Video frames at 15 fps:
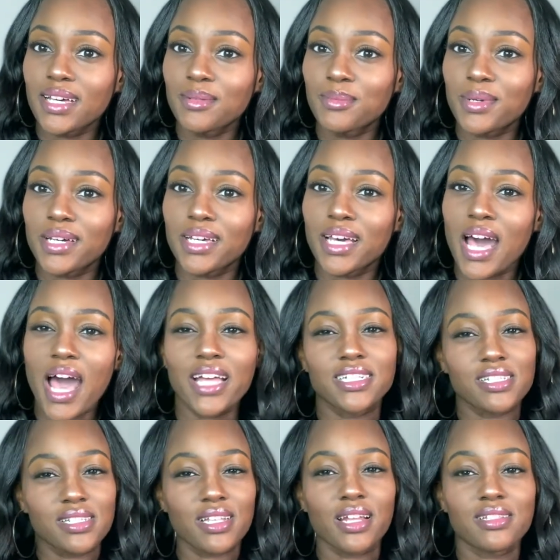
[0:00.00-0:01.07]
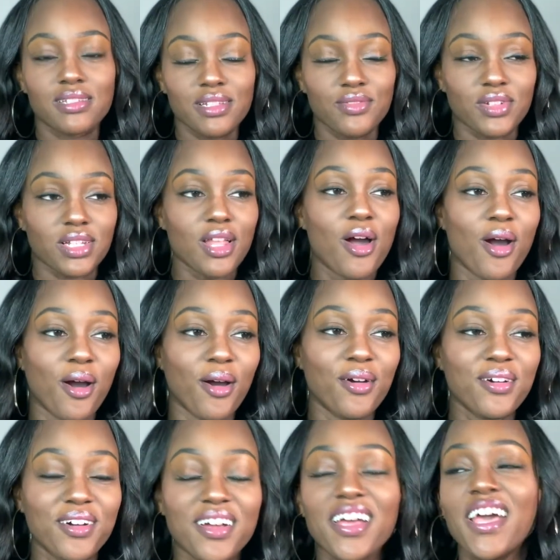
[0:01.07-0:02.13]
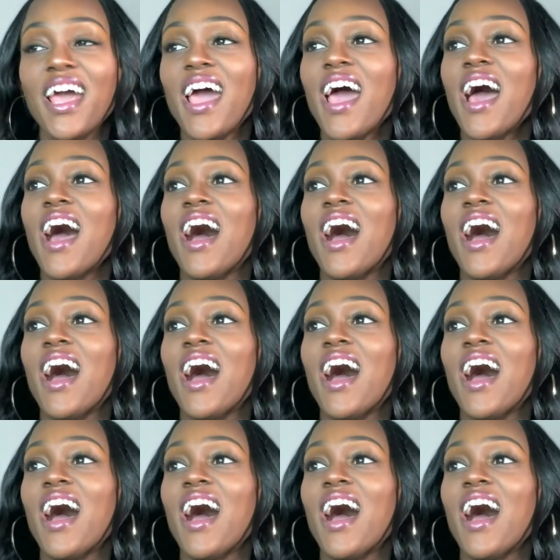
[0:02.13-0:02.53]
but I just decided to leave it alone.